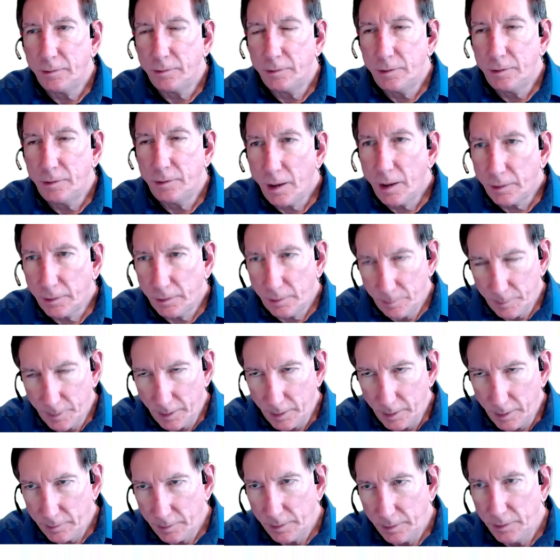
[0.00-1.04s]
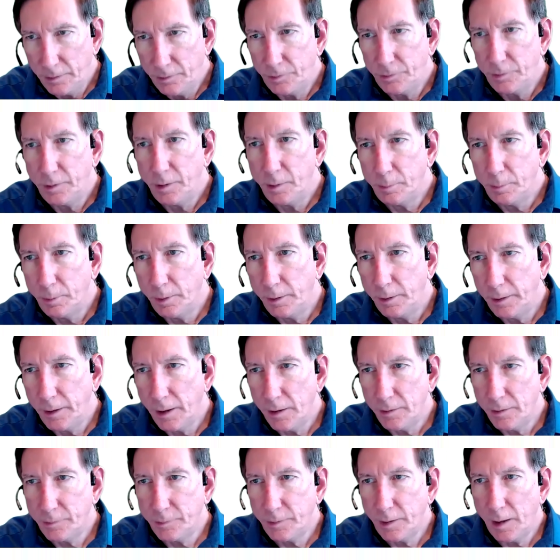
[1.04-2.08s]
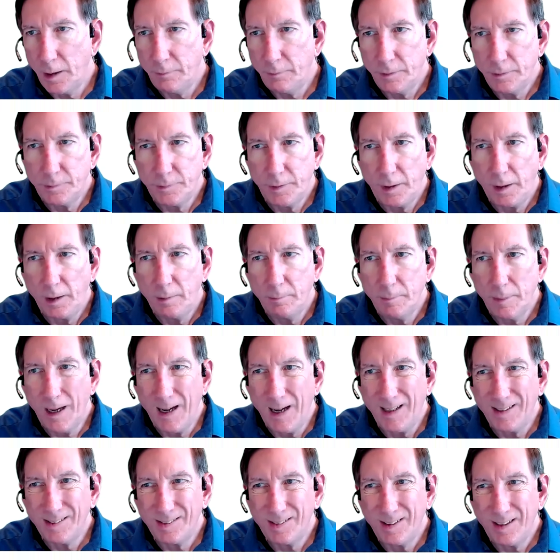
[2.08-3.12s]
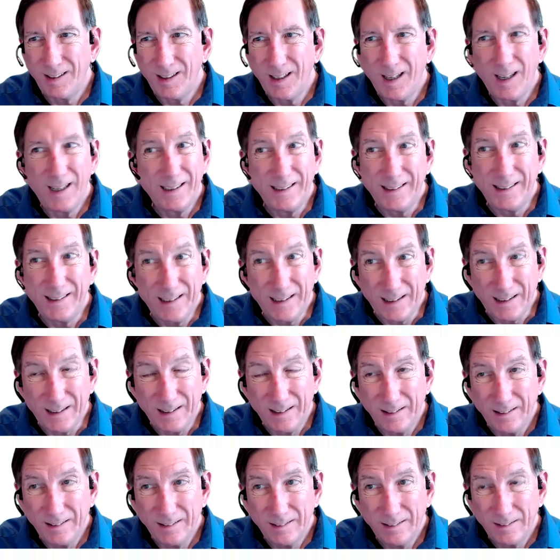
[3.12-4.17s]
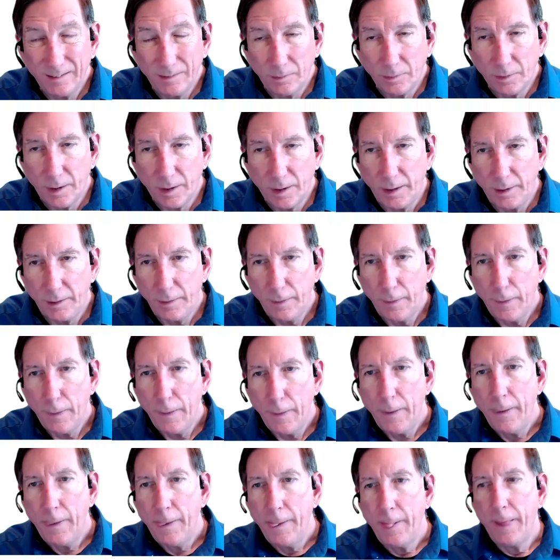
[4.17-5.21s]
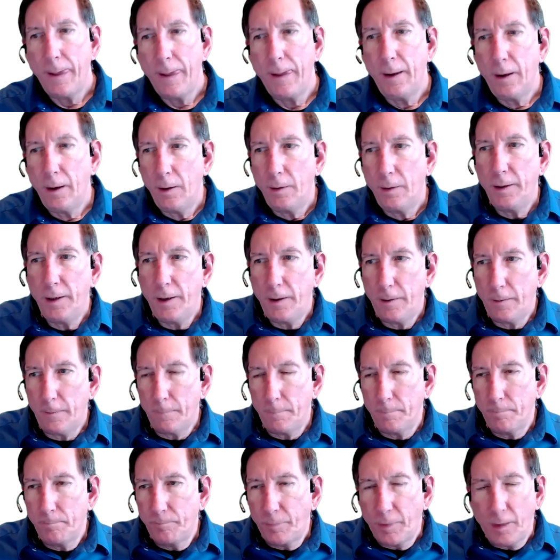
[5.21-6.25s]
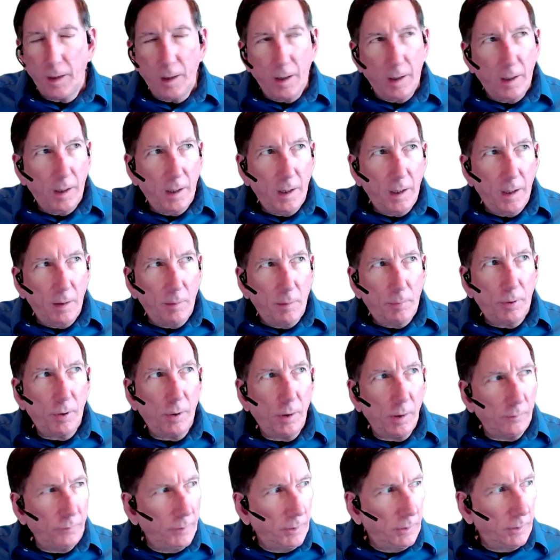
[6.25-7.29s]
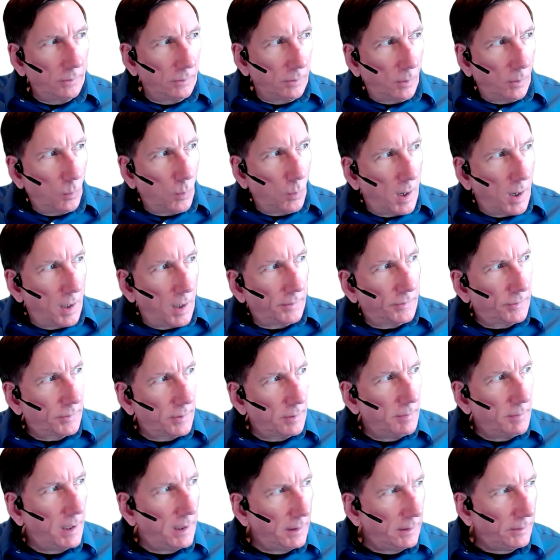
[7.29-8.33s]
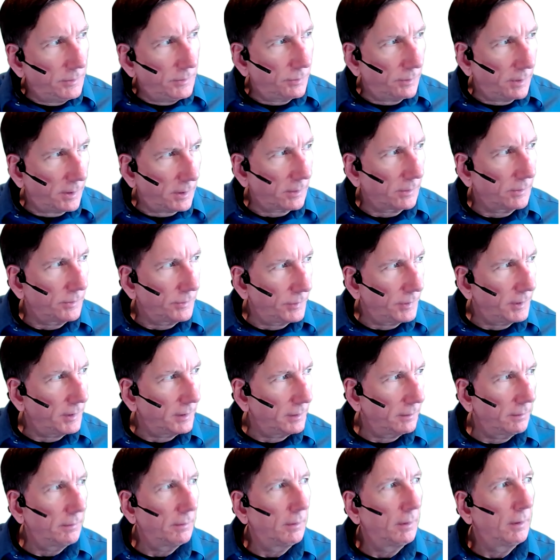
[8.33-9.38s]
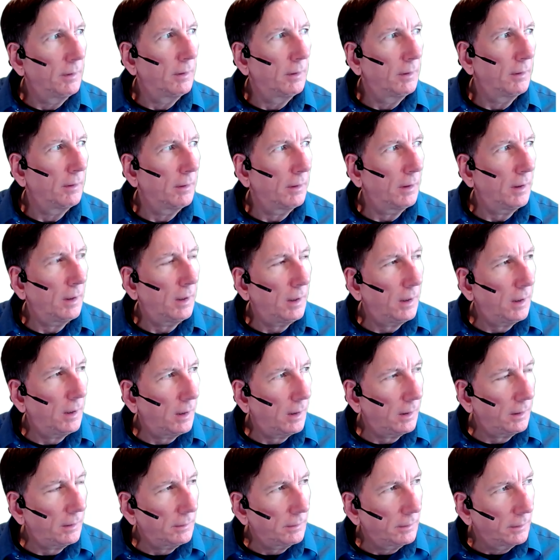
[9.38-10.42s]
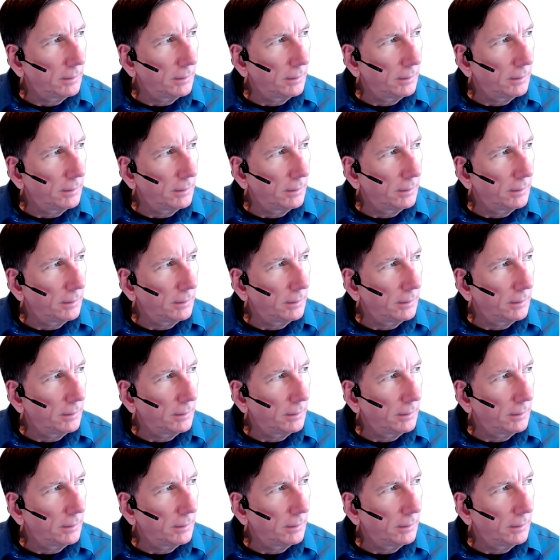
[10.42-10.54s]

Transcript: document in SharePoint has to have the same asset ID. Okay? Now, Purview wants to manage records in uh,